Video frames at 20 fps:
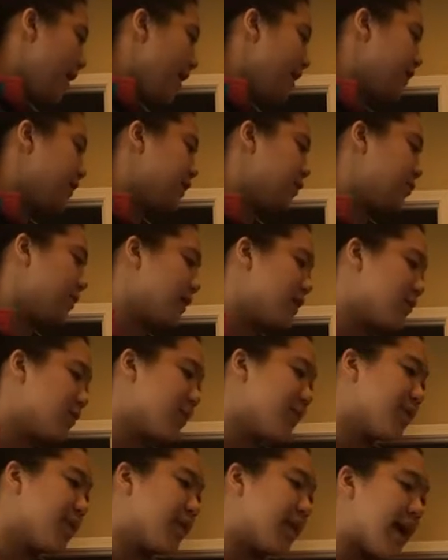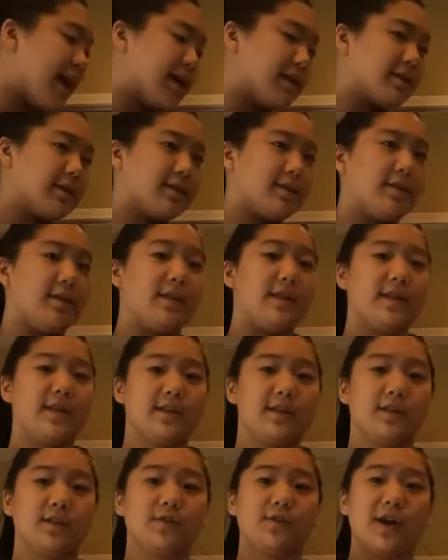And so once we relaxed the
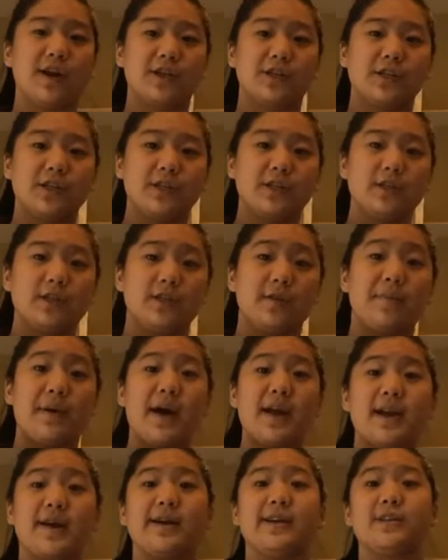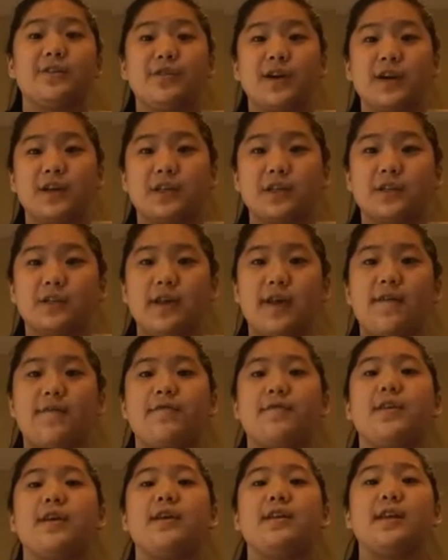structures, the binary structures
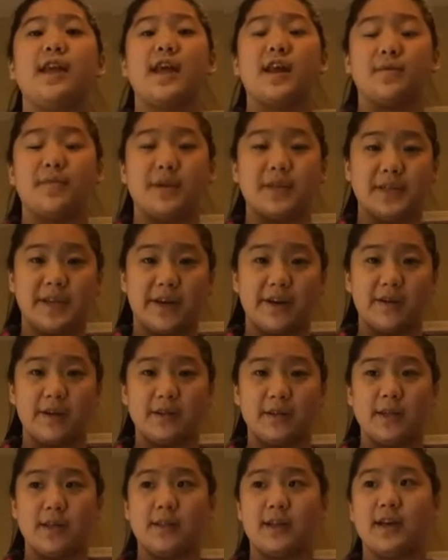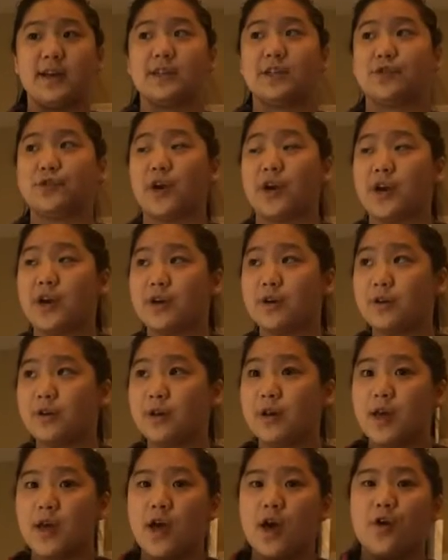of the nanomaterials and the
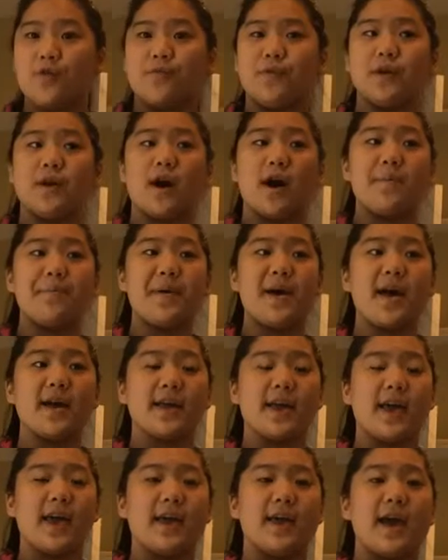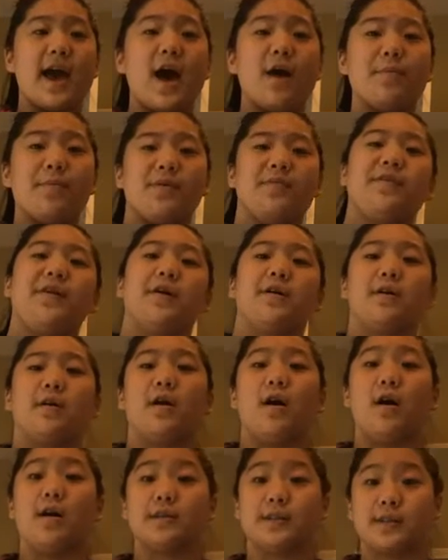estradiol, we got back a output file
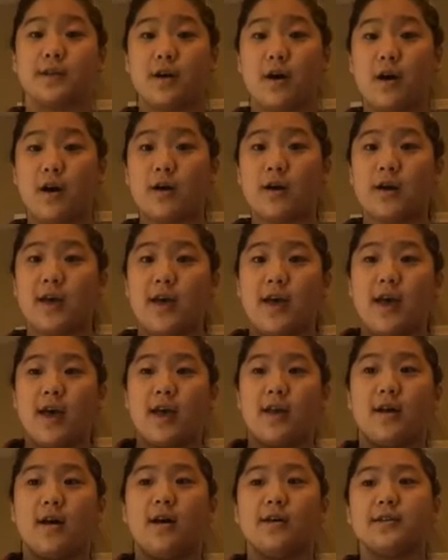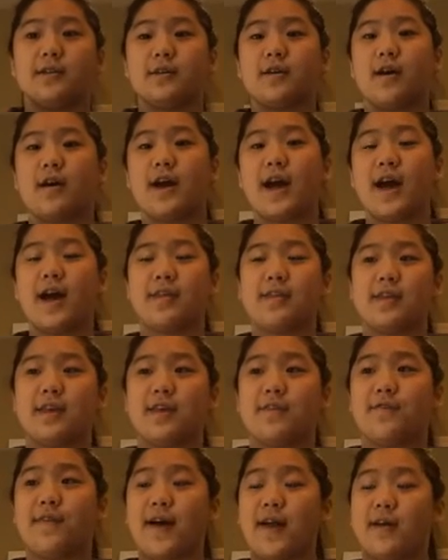called AUXICAR, and AUXICAR had
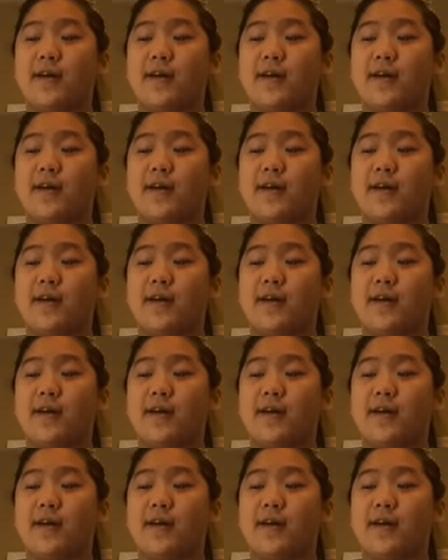the